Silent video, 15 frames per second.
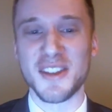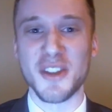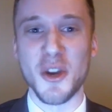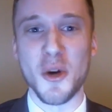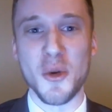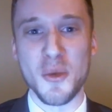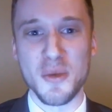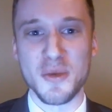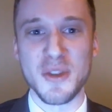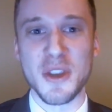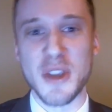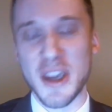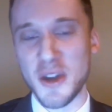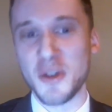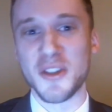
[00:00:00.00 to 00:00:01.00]
So,
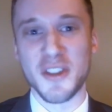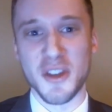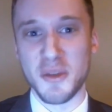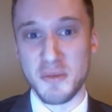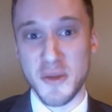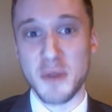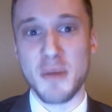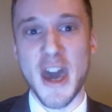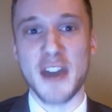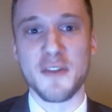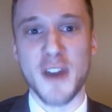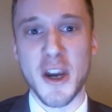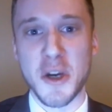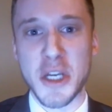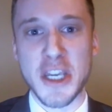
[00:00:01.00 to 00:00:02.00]
you know, that goes to, you know,
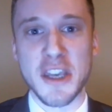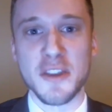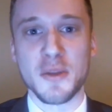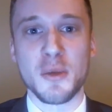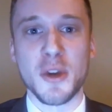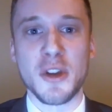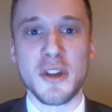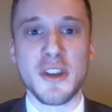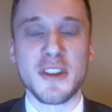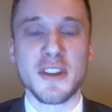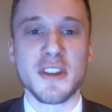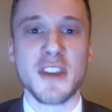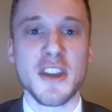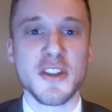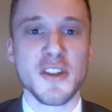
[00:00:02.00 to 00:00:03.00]
backfiring against what his
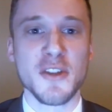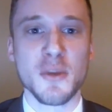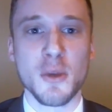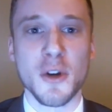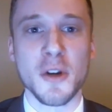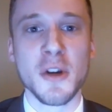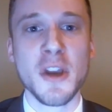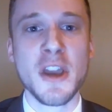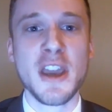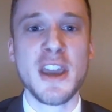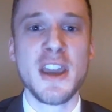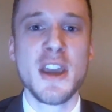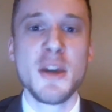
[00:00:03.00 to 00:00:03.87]
intentions were.